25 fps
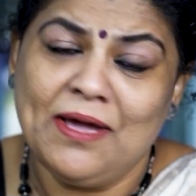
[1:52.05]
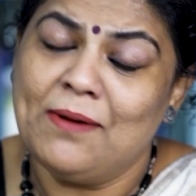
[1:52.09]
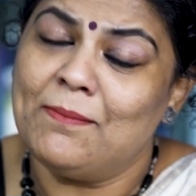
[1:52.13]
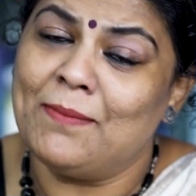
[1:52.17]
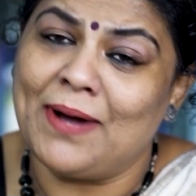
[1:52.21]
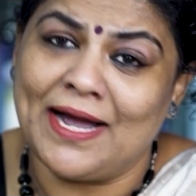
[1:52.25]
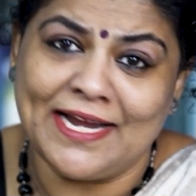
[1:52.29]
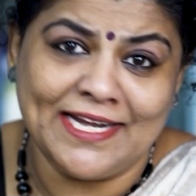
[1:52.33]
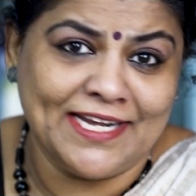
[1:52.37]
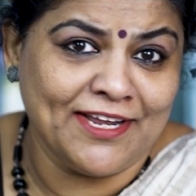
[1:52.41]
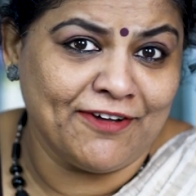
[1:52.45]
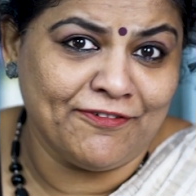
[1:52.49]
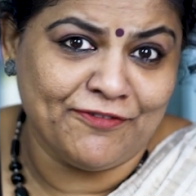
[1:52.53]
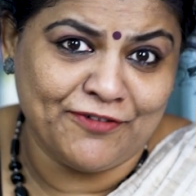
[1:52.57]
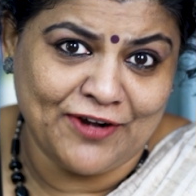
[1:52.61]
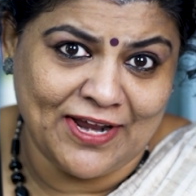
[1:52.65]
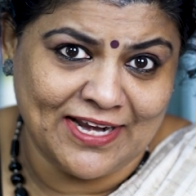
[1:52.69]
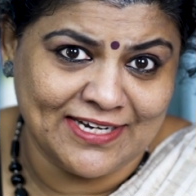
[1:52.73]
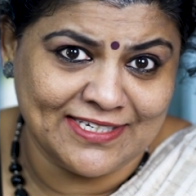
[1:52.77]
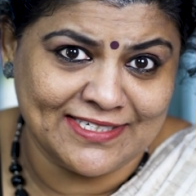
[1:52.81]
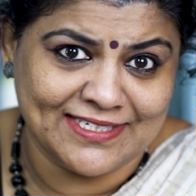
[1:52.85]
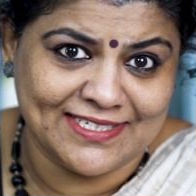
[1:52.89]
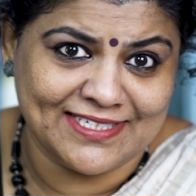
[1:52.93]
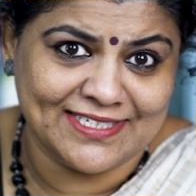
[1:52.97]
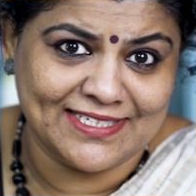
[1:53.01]
My dear
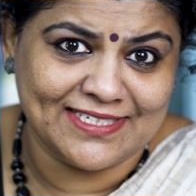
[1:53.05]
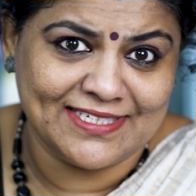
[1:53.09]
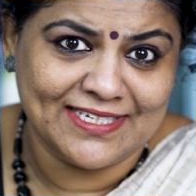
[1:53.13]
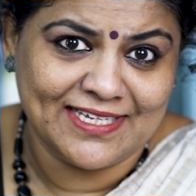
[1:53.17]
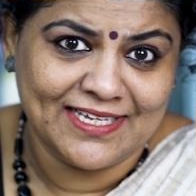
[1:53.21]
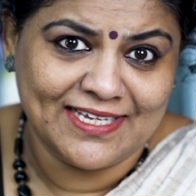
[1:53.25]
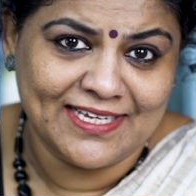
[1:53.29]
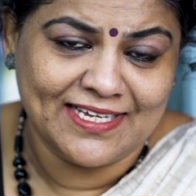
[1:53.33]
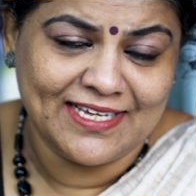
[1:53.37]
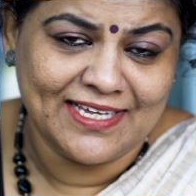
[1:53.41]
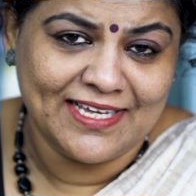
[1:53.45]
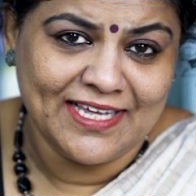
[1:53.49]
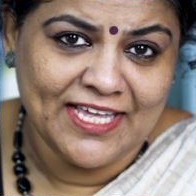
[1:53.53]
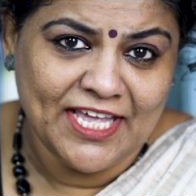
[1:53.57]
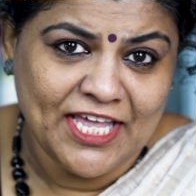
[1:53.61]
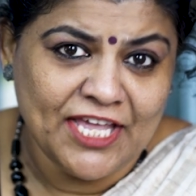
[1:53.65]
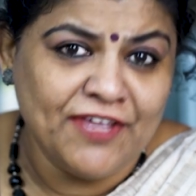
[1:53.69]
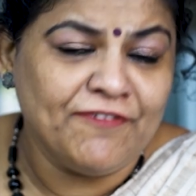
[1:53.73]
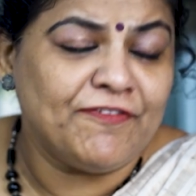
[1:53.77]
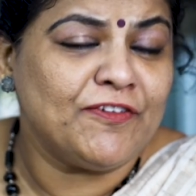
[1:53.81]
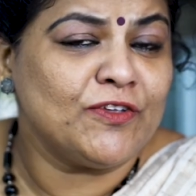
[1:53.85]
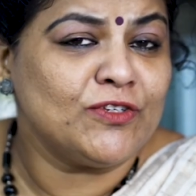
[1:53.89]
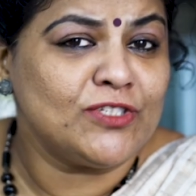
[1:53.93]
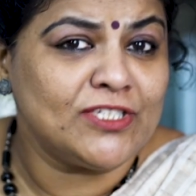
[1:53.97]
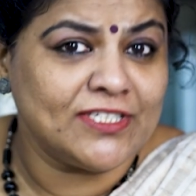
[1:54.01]
friends,
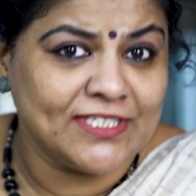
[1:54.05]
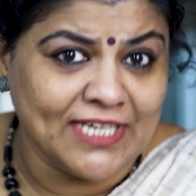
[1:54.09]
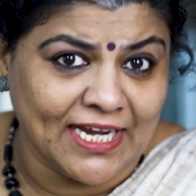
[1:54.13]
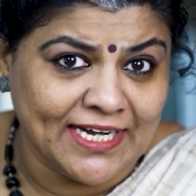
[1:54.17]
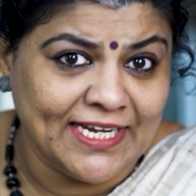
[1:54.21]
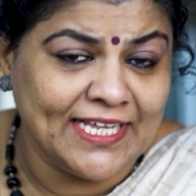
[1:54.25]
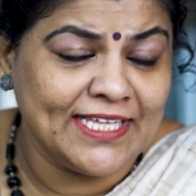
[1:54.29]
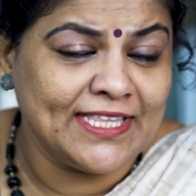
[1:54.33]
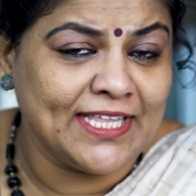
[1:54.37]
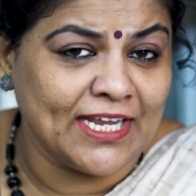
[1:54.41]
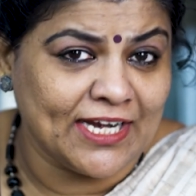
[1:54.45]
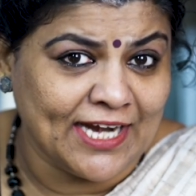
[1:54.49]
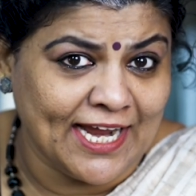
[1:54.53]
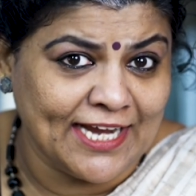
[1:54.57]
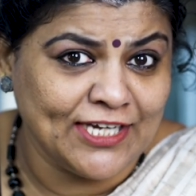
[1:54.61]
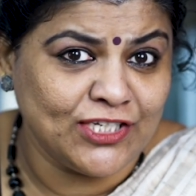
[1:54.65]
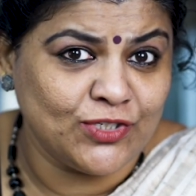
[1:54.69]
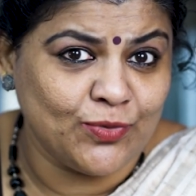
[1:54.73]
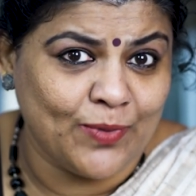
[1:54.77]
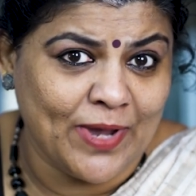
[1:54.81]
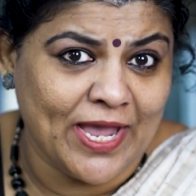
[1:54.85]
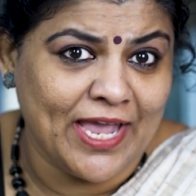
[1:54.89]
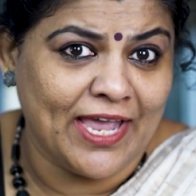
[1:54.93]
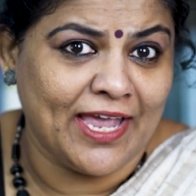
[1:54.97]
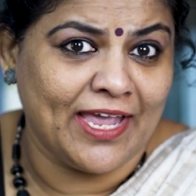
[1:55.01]
if you study the right
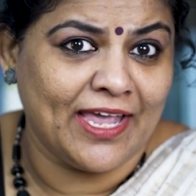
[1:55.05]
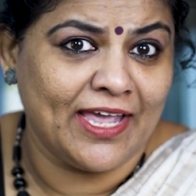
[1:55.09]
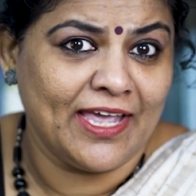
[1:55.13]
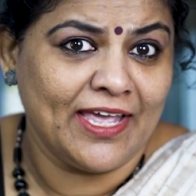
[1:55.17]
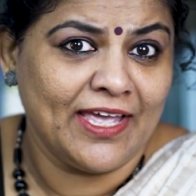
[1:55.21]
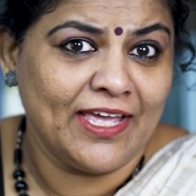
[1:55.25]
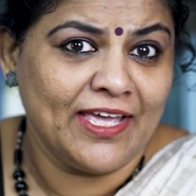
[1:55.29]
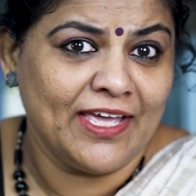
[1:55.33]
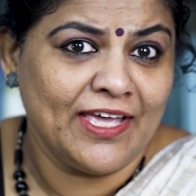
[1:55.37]
way,